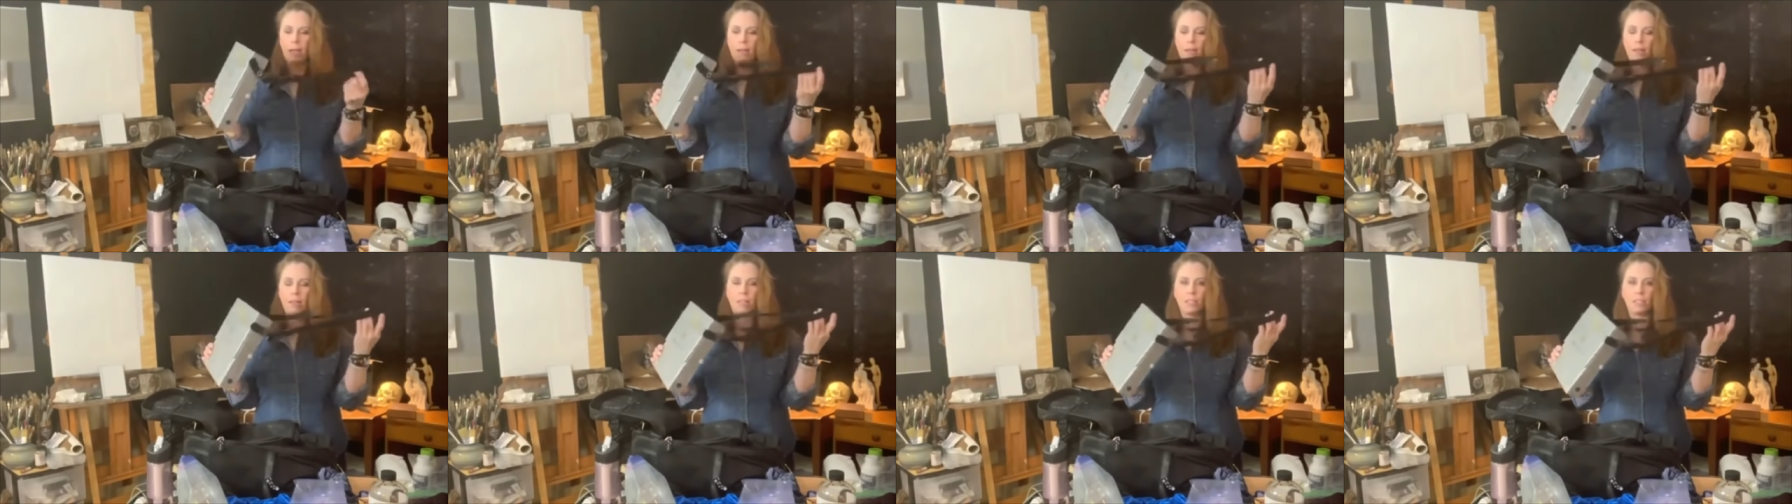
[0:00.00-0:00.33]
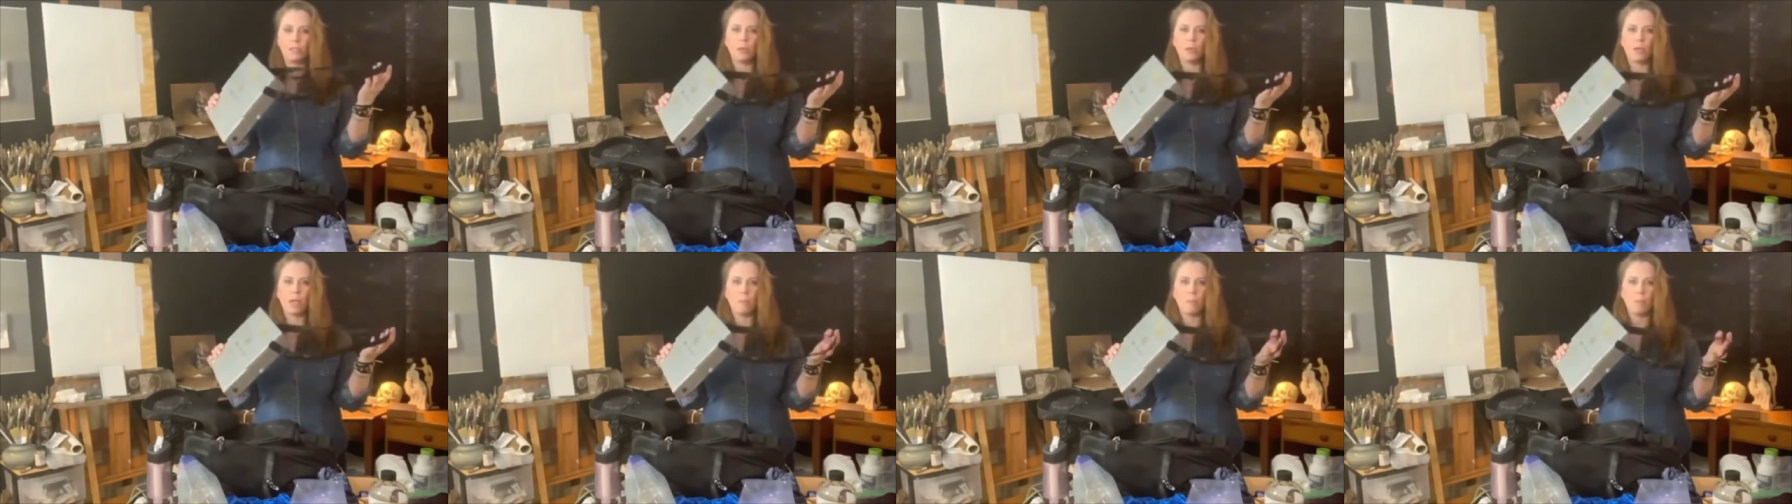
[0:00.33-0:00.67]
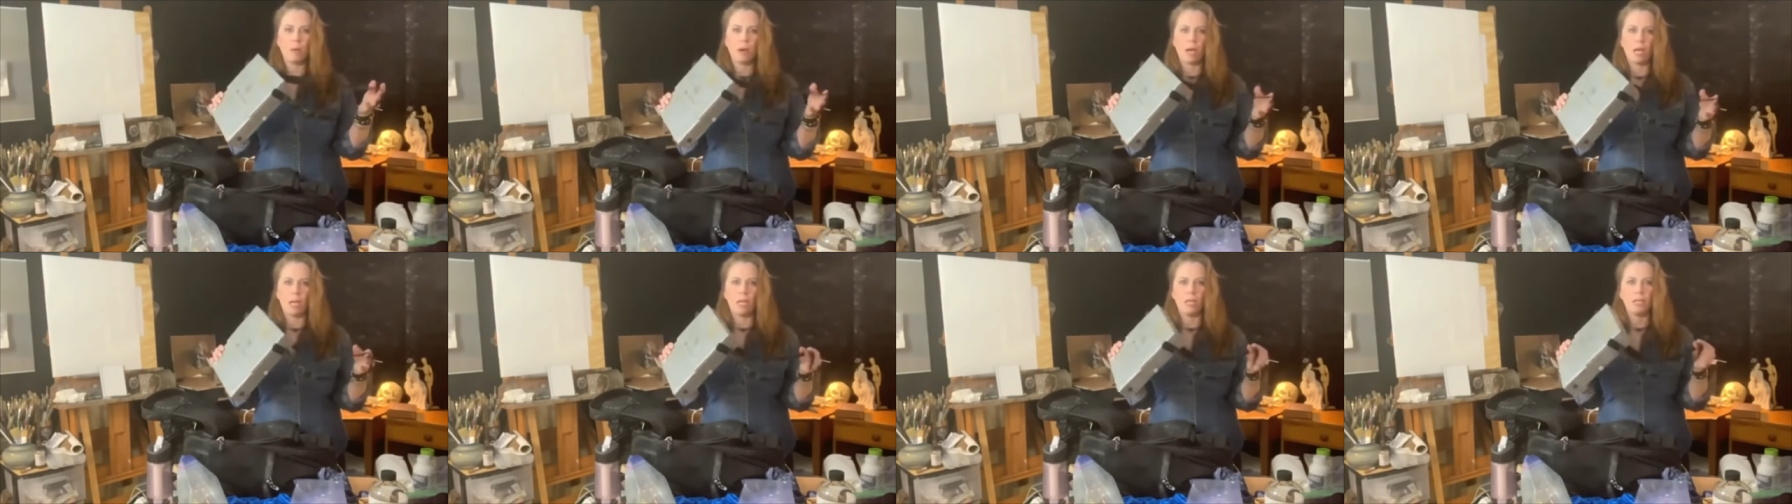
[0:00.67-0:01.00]
And this one I
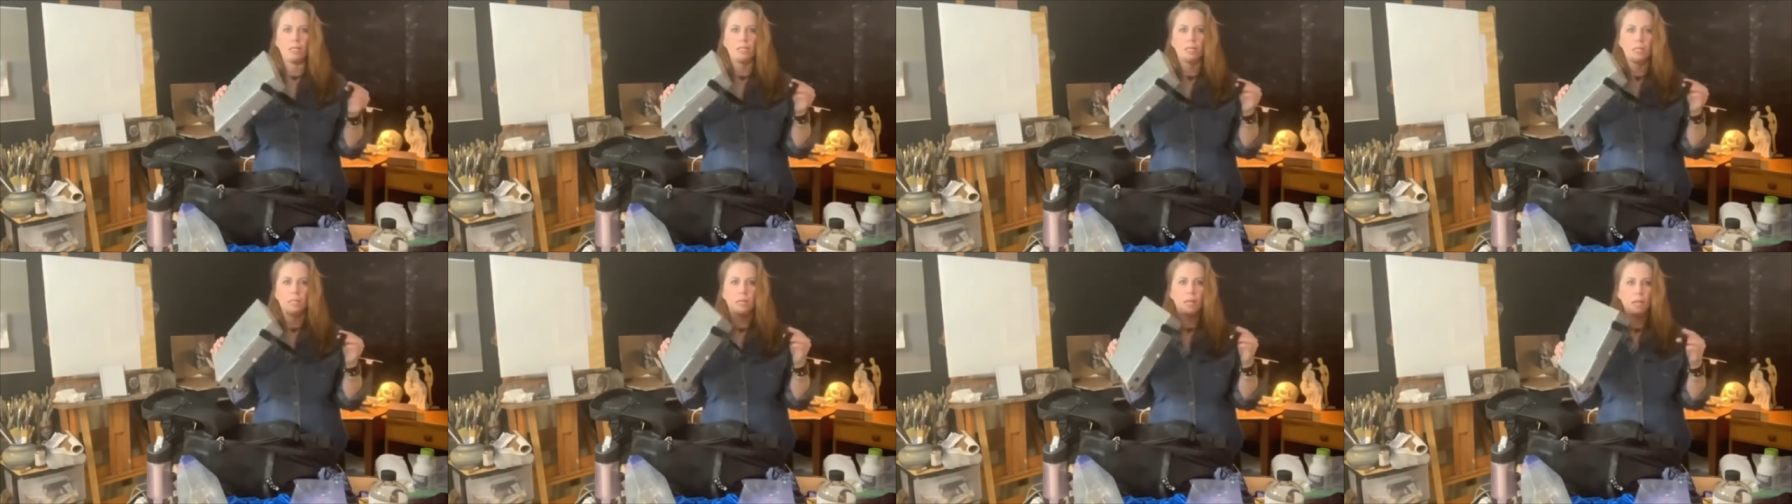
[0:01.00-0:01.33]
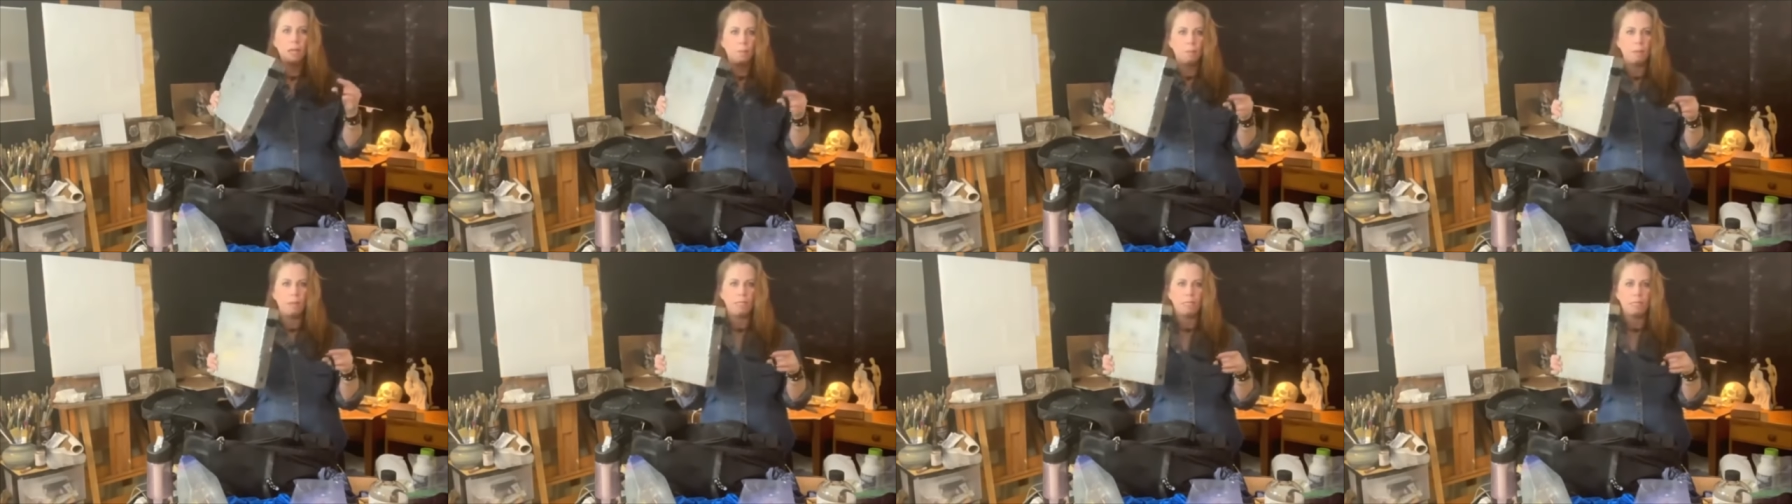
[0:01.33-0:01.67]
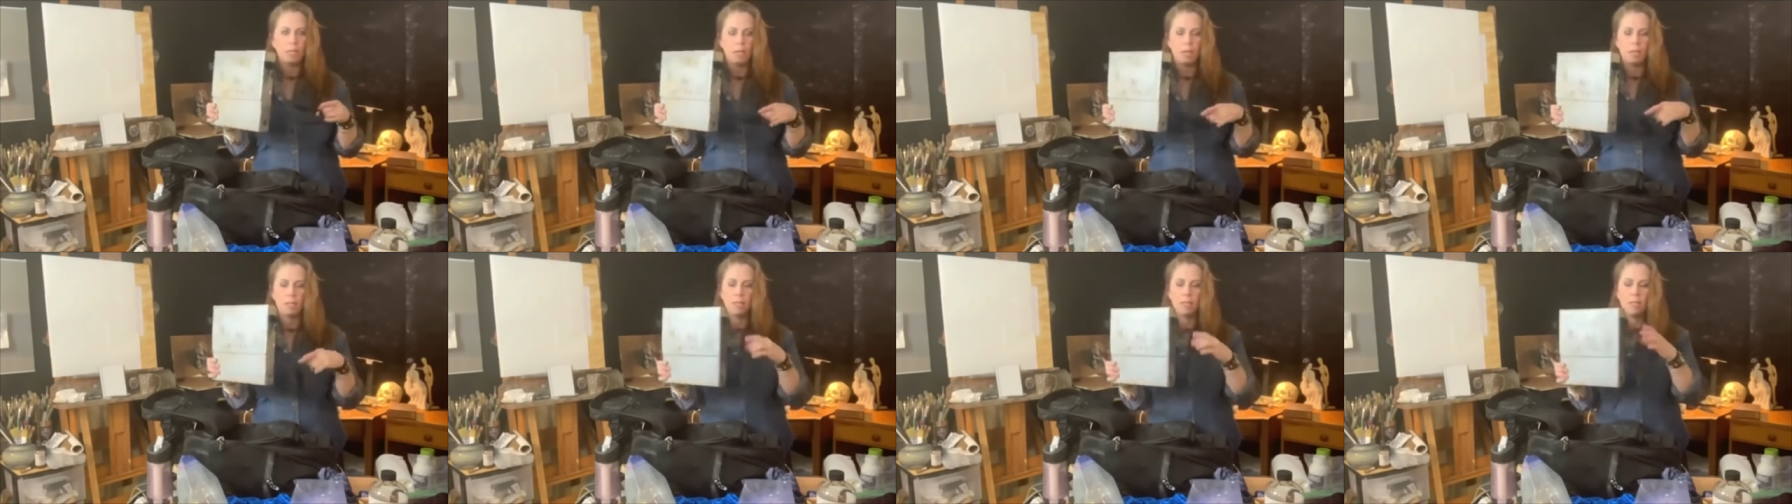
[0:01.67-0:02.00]
bought is an eight by
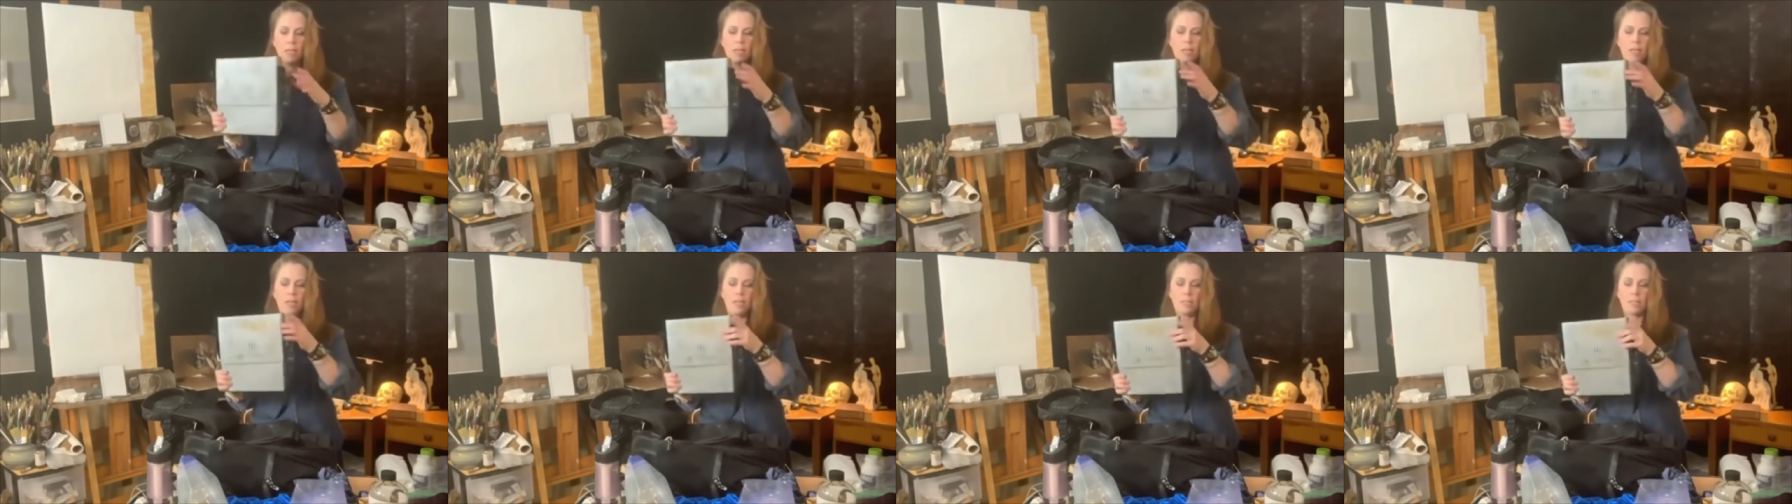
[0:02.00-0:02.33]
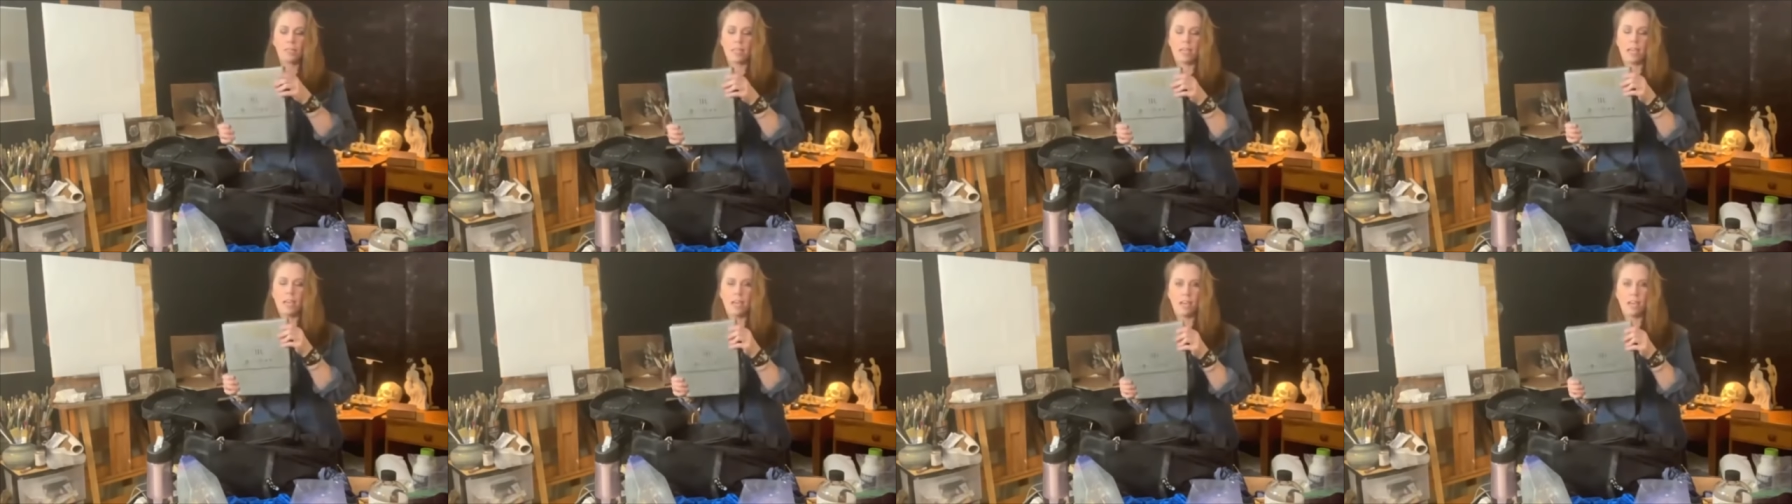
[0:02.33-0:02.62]
ten. It's a